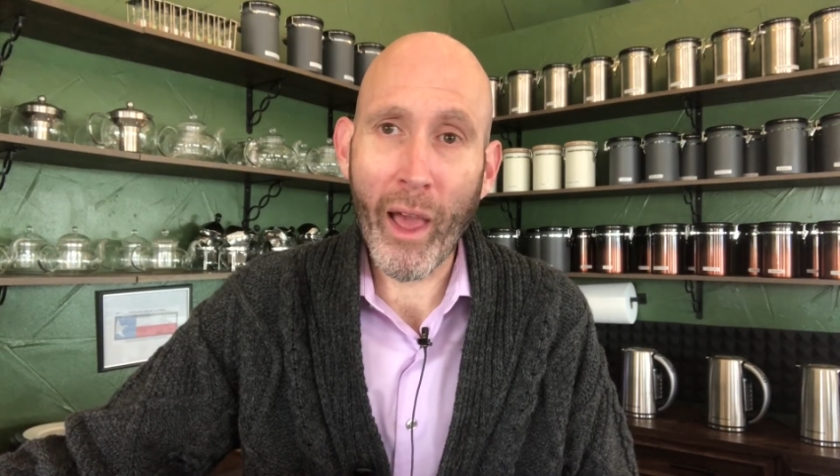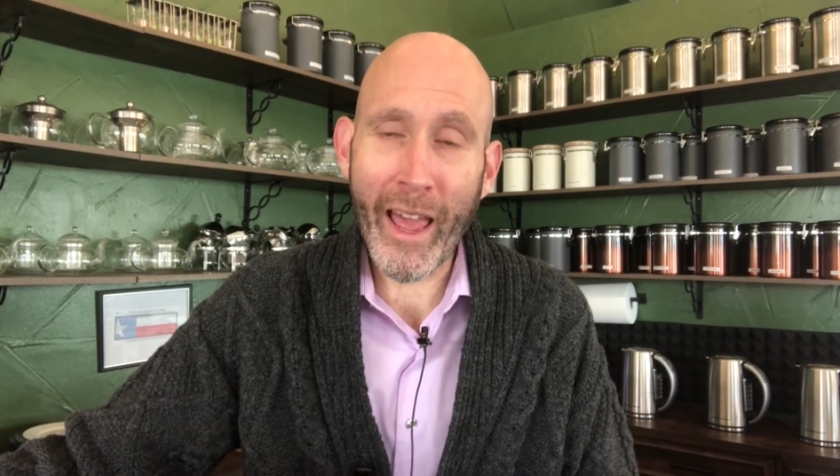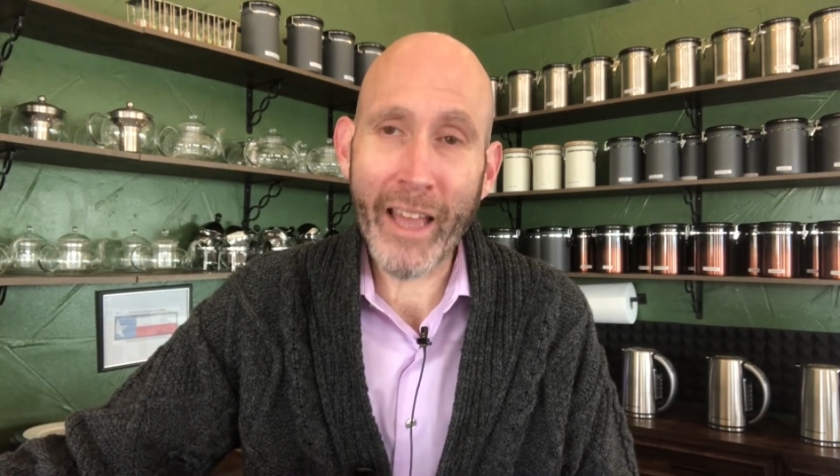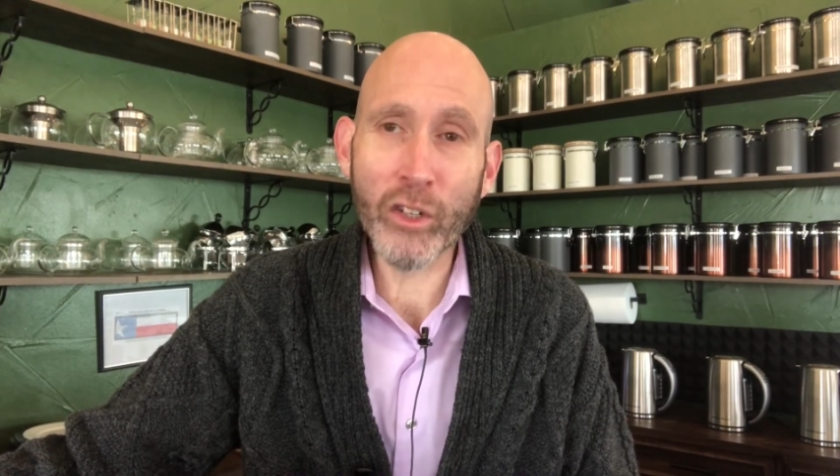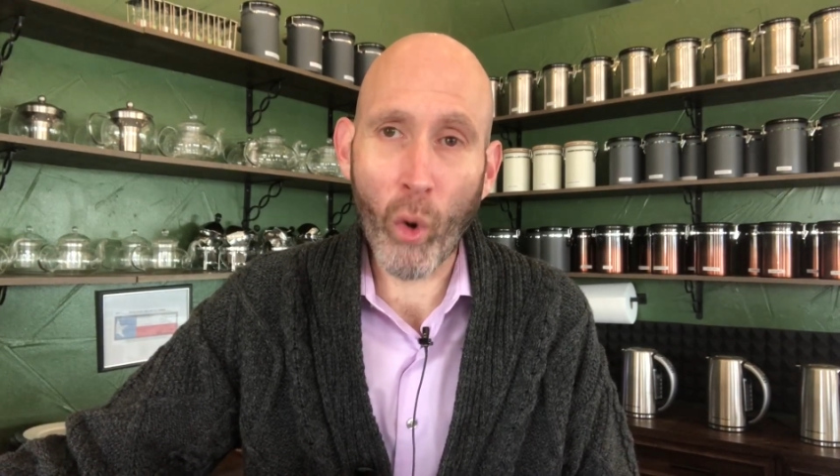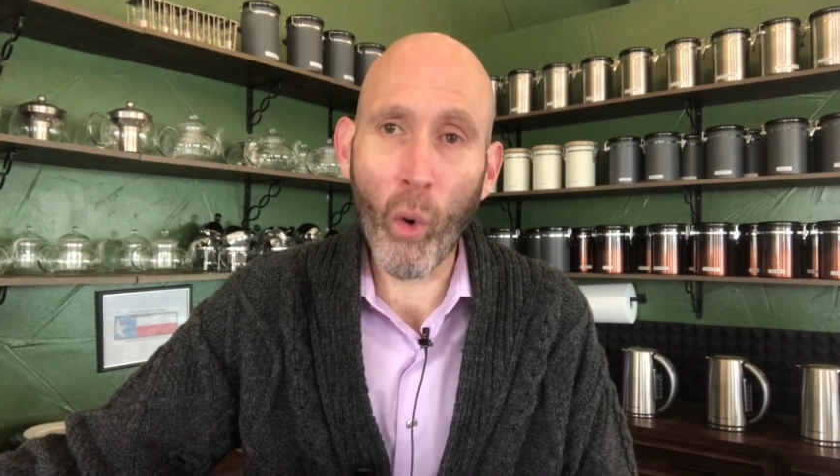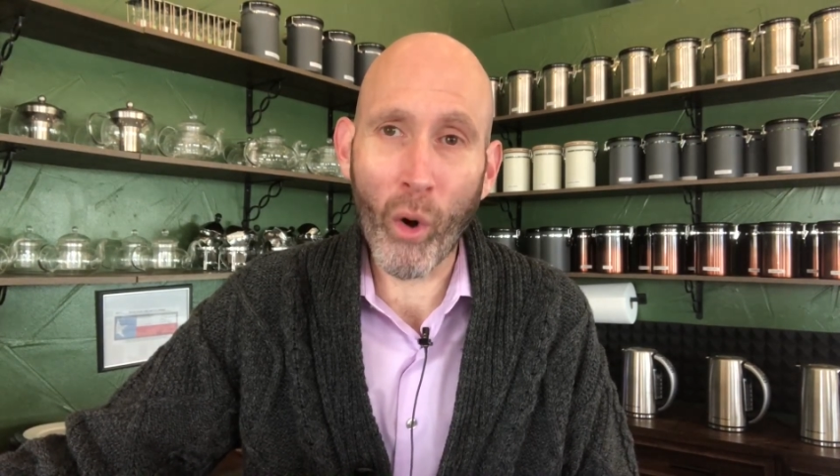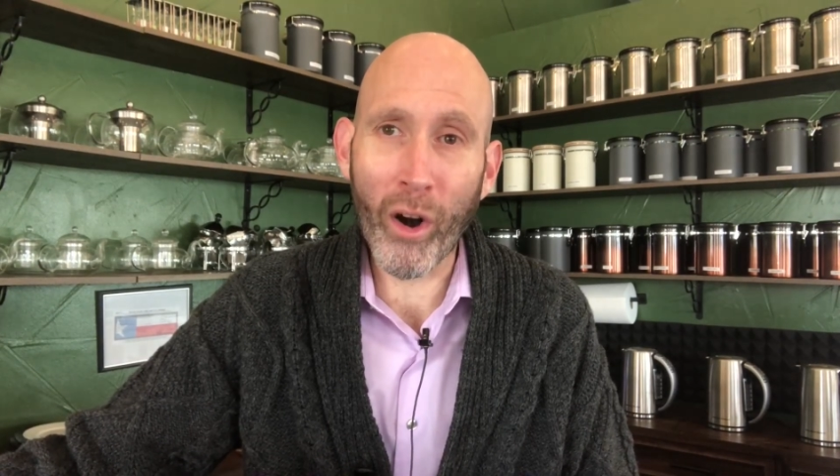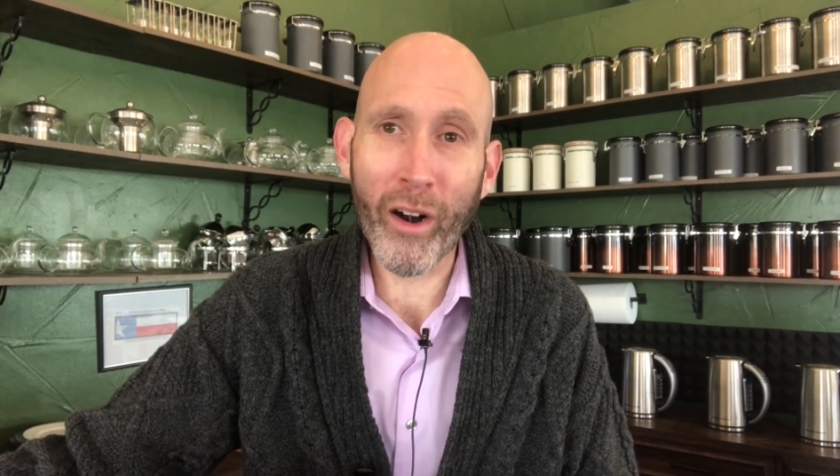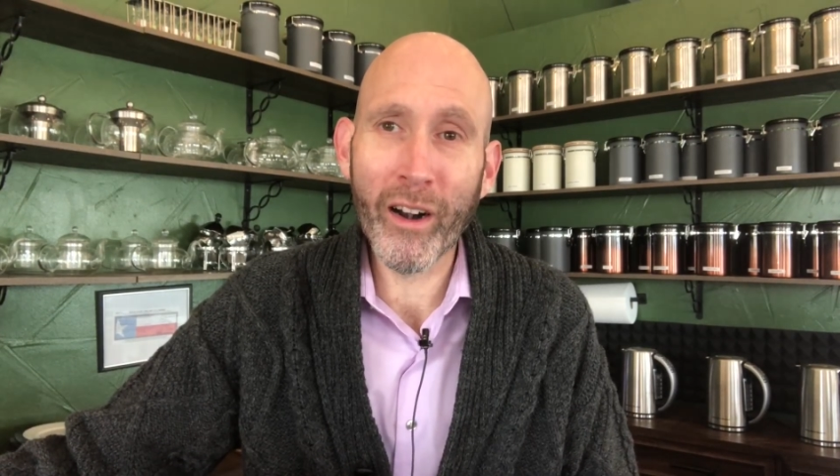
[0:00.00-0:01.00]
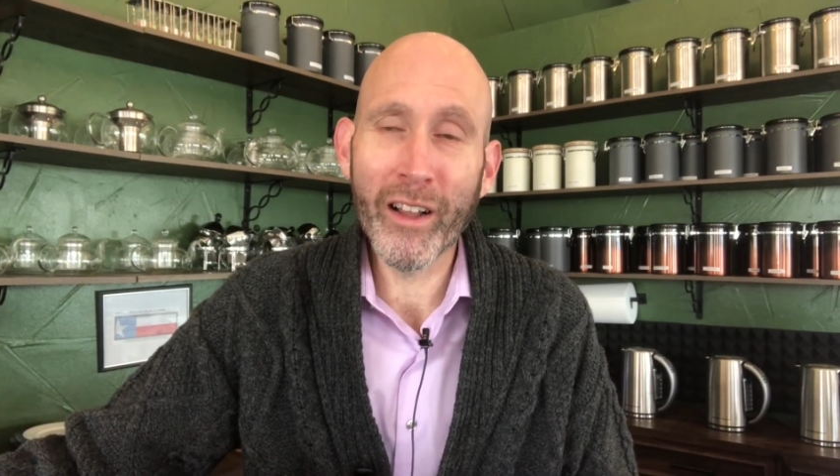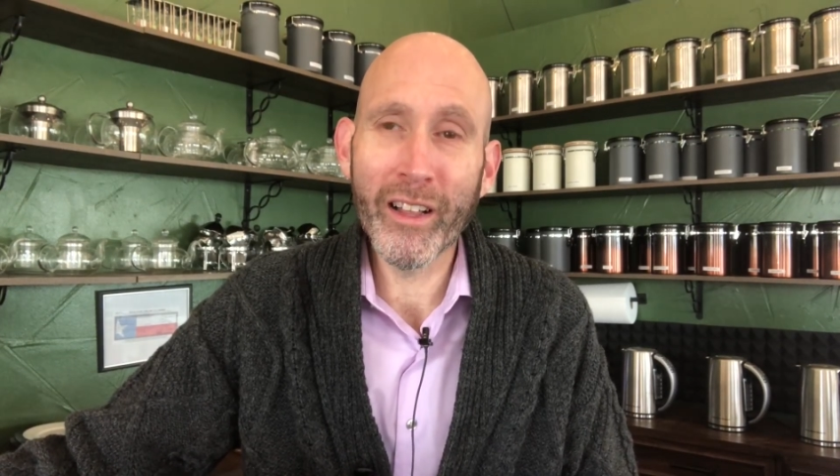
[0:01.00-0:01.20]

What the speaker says: and orange